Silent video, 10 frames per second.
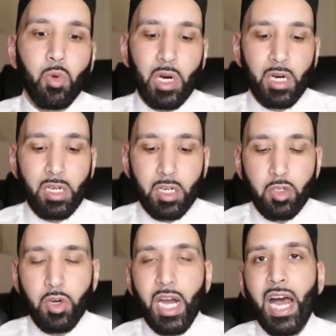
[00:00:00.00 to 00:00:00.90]
the word
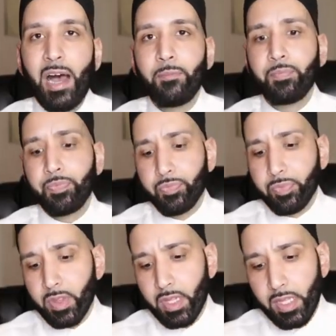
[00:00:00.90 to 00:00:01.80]
du'a
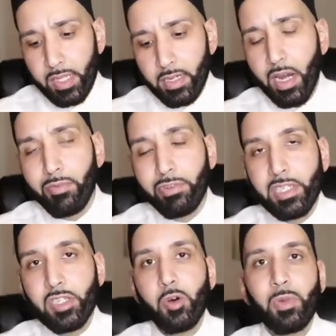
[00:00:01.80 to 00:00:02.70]

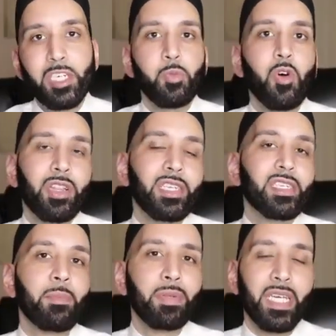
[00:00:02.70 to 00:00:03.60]
covers so much more than
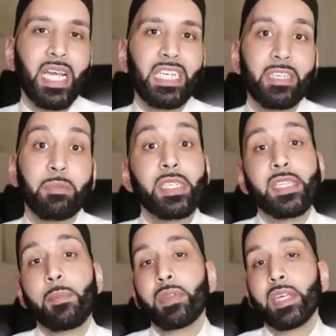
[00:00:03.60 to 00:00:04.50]
supplication, but
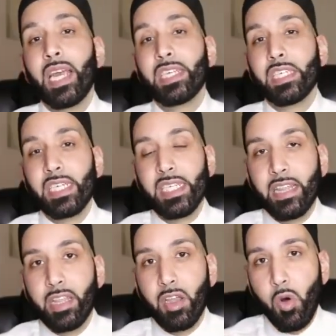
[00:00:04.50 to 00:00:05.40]
supplication is
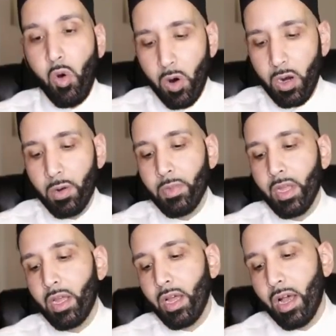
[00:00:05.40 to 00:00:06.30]
at the core
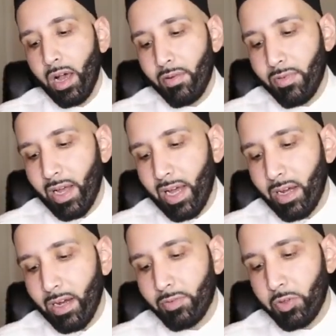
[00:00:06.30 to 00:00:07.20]
of, uh,
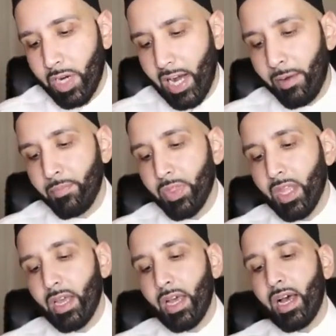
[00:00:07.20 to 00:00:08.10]
of dua.
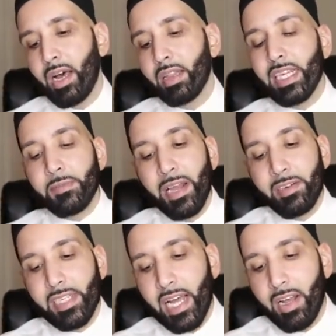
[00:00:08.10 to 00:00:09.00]
Uh, Allah
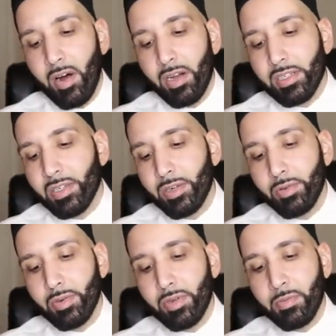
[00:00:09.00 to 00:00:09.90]
subhanahu wa ta'ala
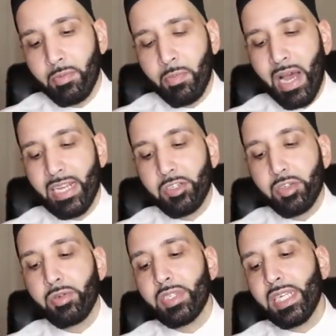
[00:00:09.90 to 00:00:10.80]
also, by
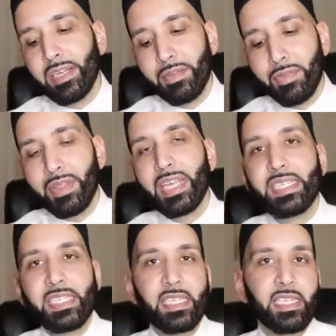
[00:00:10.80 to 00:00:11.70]
choosing
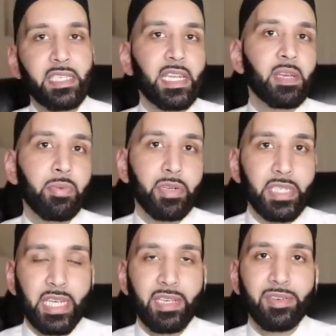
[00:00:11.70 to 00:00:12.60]
these sins in
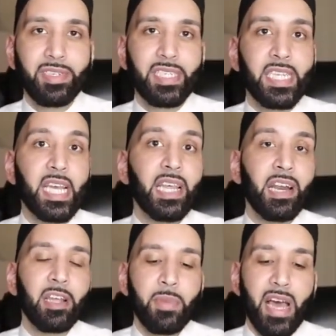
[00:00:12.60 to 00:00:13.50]
particular, to say
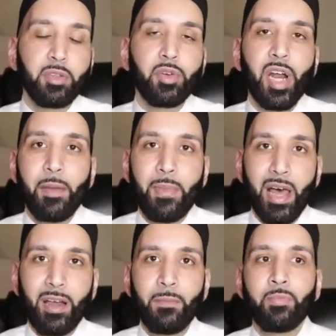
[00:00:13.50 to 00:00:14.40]
that Ibadur
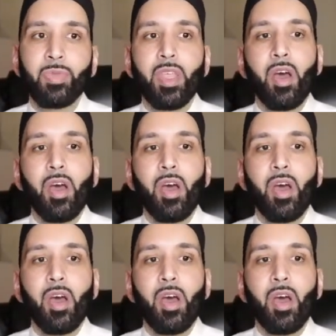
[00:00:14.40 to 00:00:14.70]
Rahman